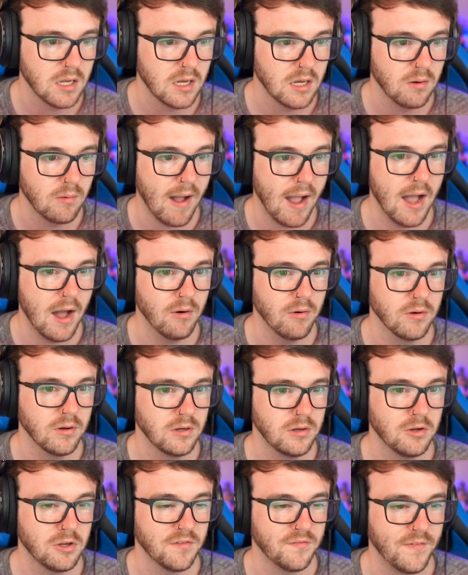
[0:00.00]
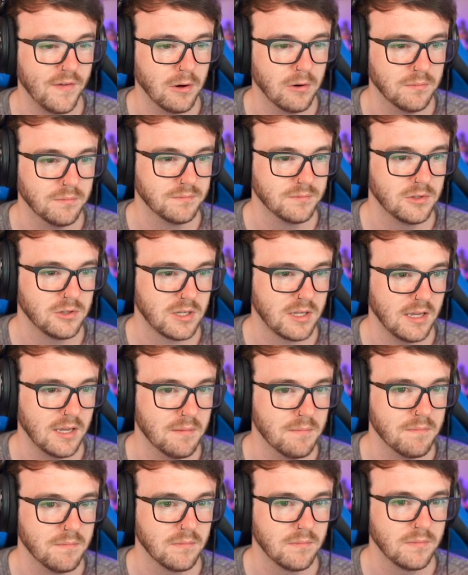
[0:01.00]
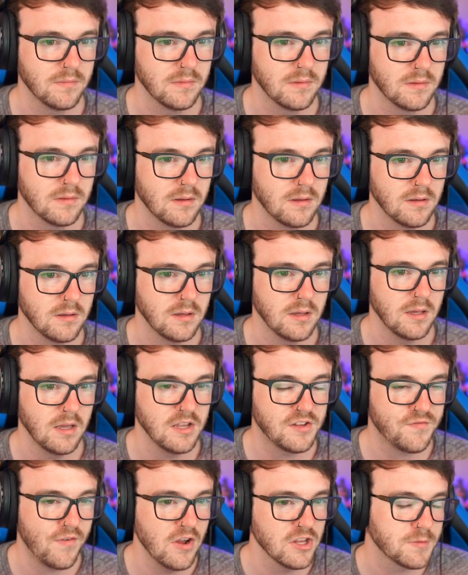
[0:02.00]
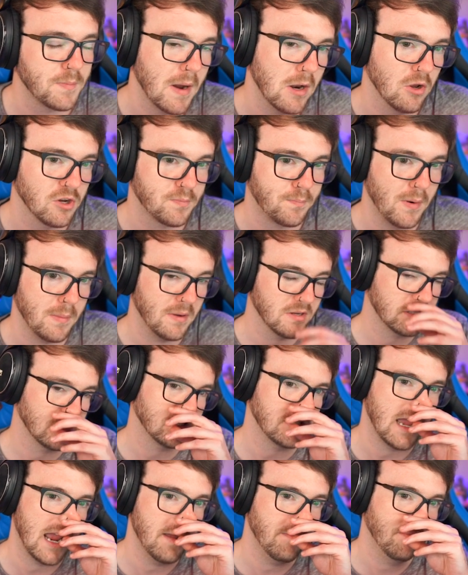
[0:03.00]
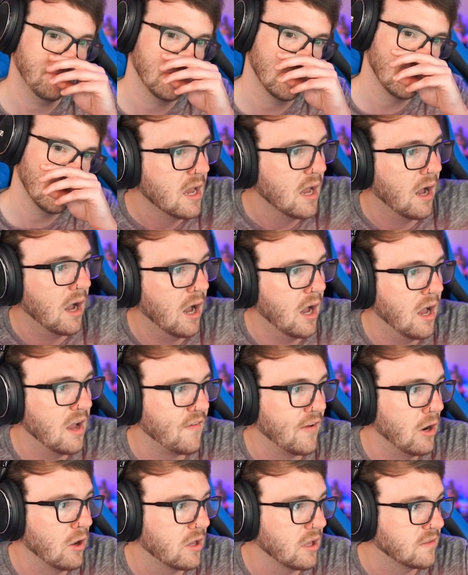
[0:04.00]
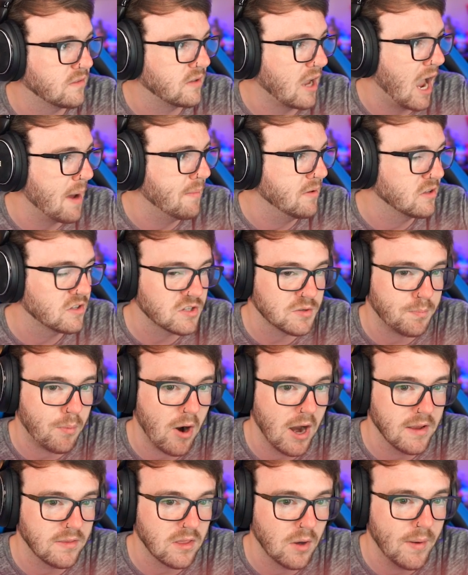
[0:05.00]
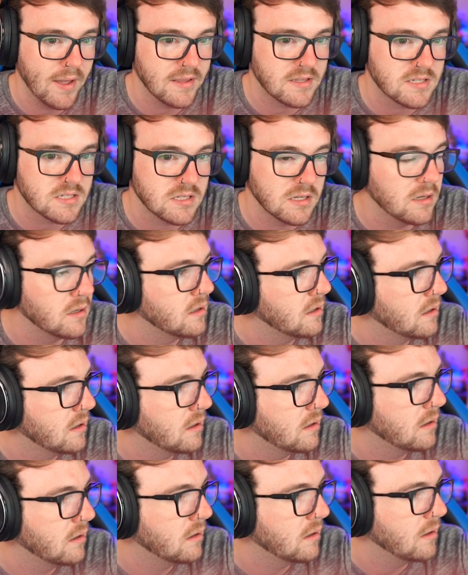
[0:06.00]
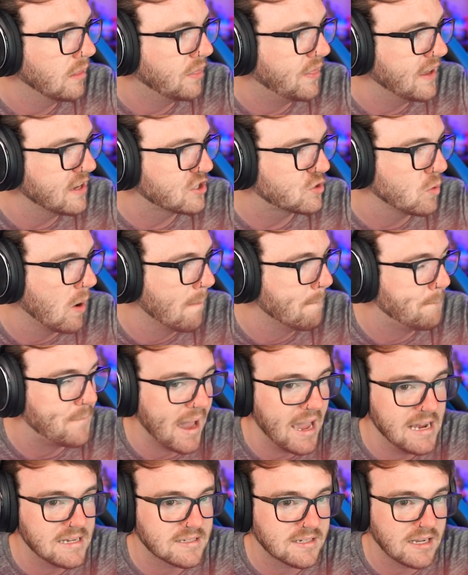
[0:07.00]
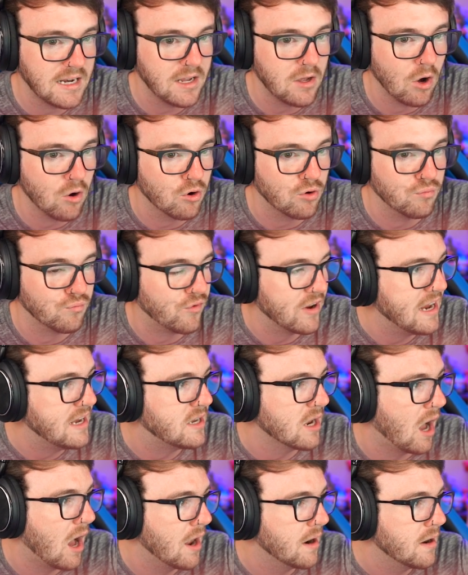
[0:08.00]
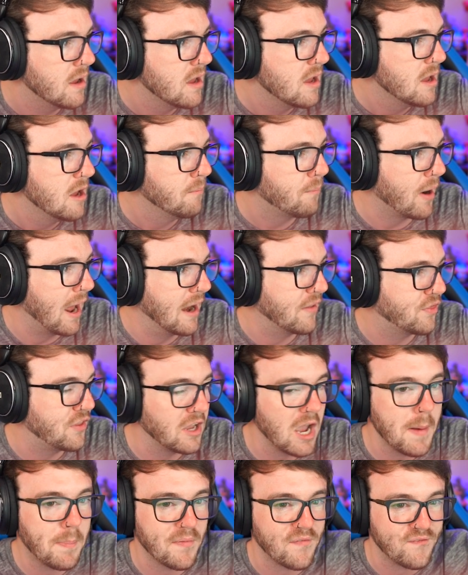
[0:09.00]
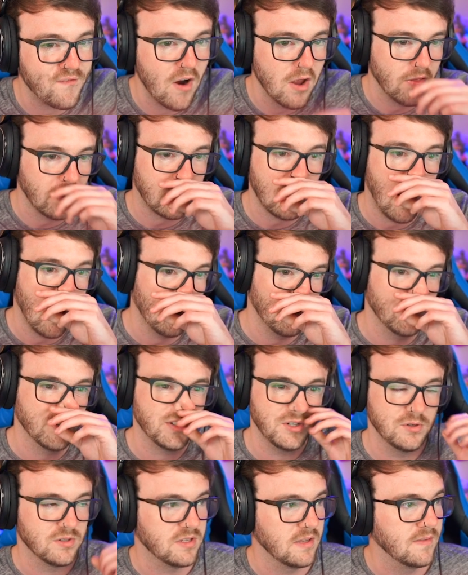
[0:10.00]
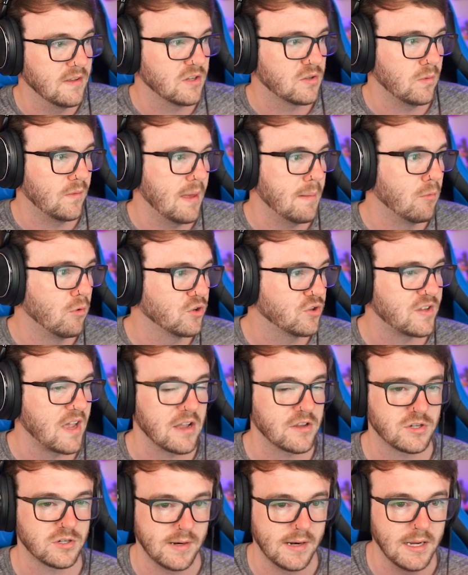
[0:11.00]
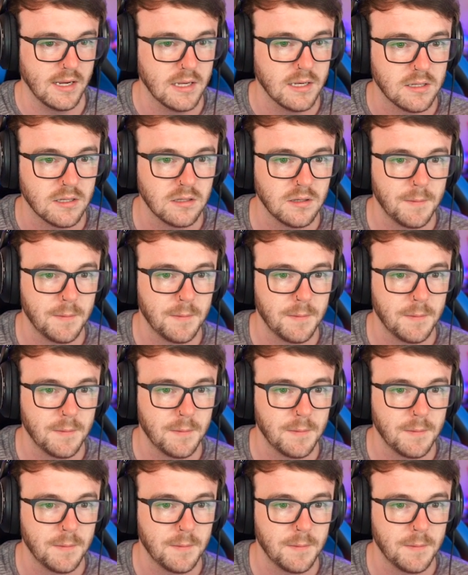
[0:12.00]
Wow. Look at Phil. Look at him. His front Sprite looks pretty much the same. If I look at Diamond's Sprite, though, this one basically got redone. But I think I prefer the colors used in this one. They're more saturated.